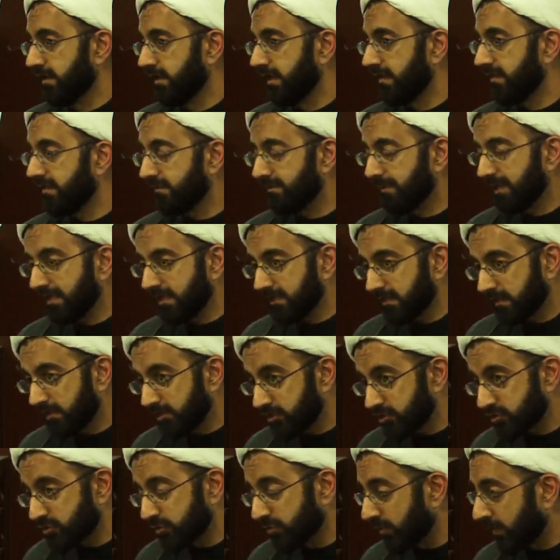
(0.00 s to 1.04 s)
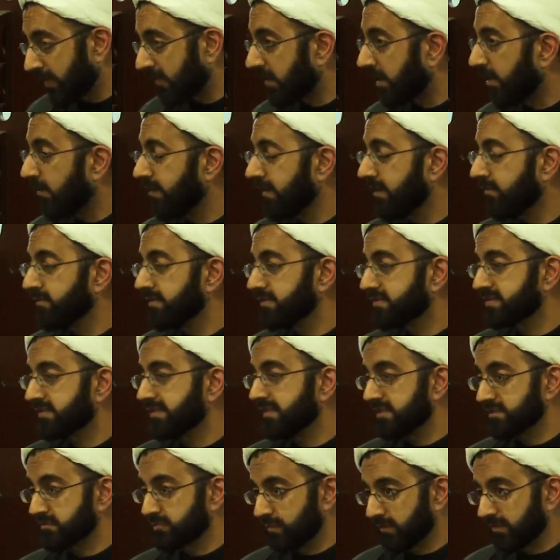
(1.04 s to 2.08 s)
And the main issue right now that we see
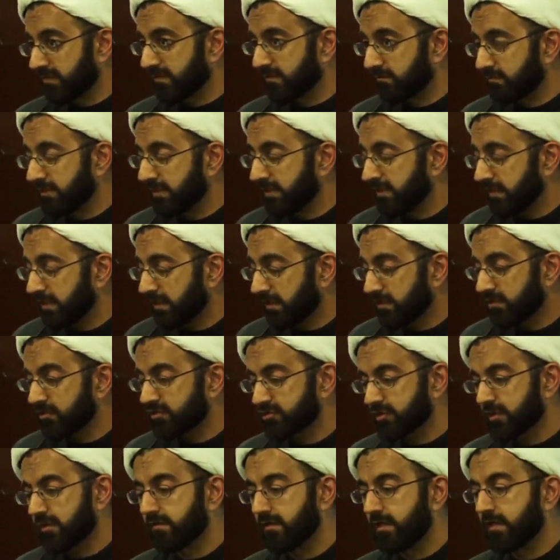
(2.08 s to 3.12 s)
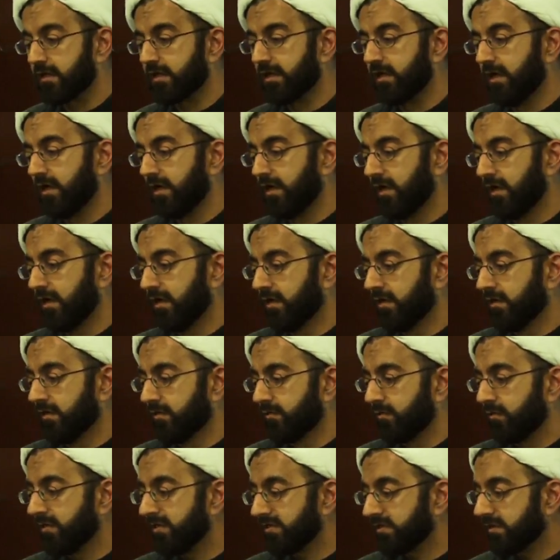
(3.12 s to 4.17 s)
is with the media, inshallah,
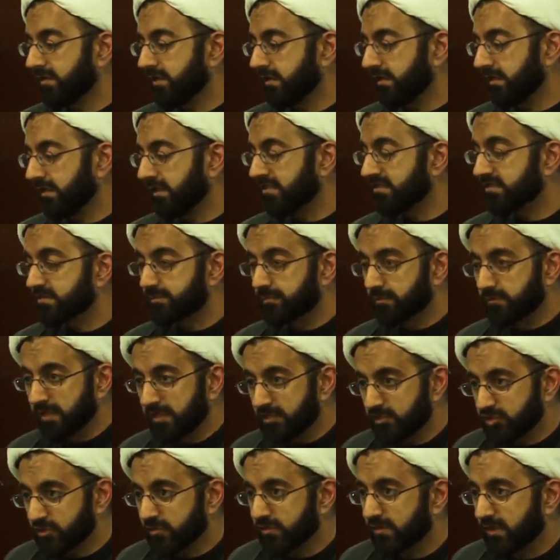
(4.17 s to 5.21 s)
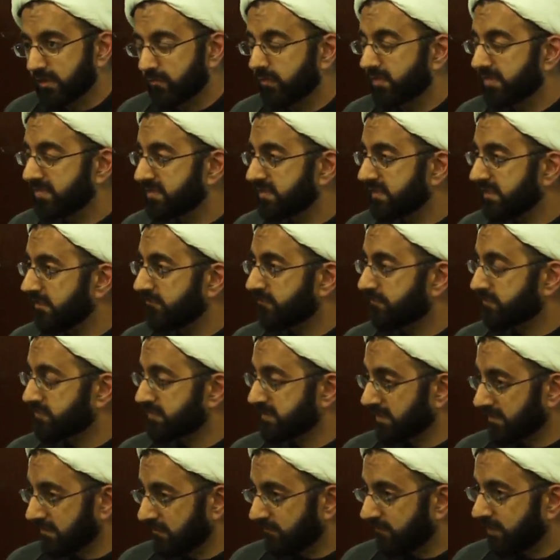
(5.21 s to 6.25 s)
with the inspiration that we seek from
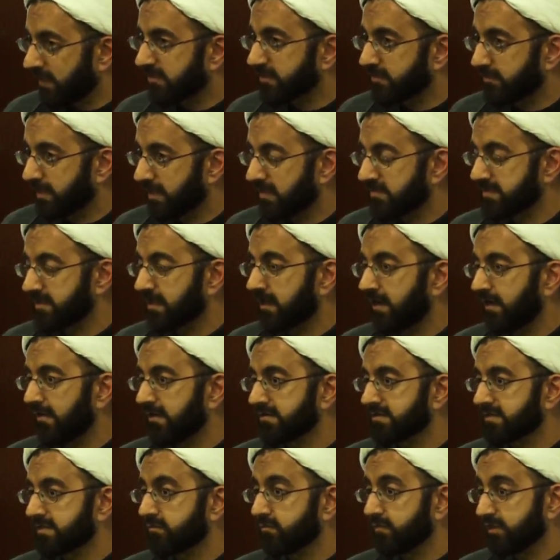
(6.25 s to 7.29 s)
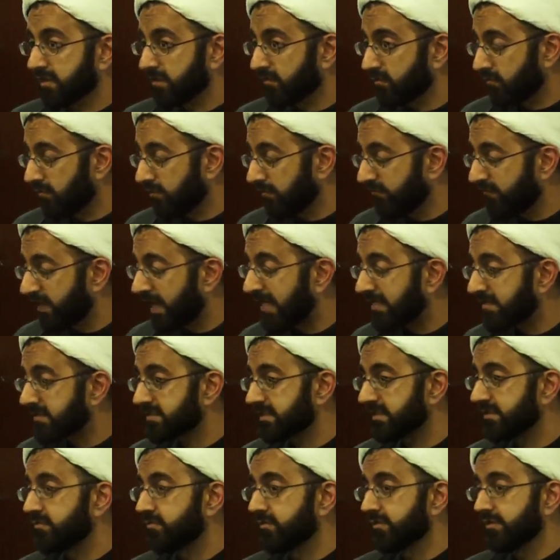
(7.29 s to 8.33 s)
Sayyida Fatima Azhar al-Islam, we can revise
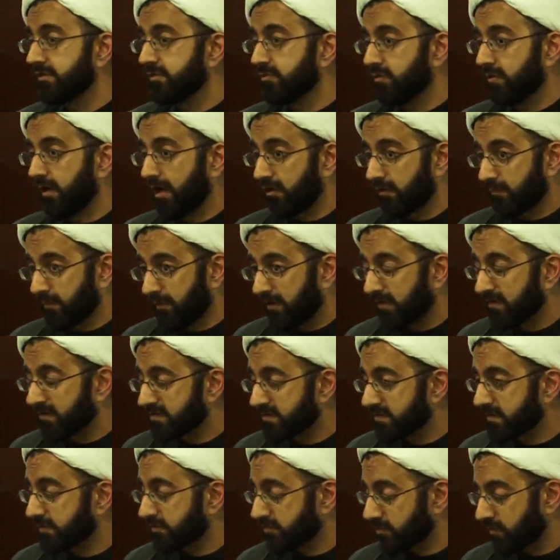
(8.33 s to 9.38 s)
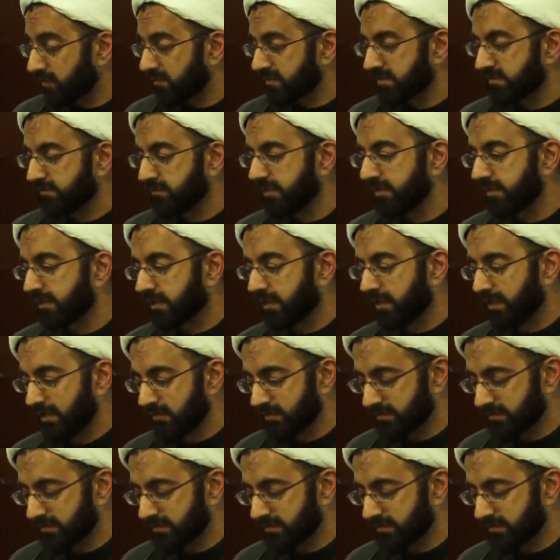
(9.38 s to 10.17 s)
and renew our policy towards the media.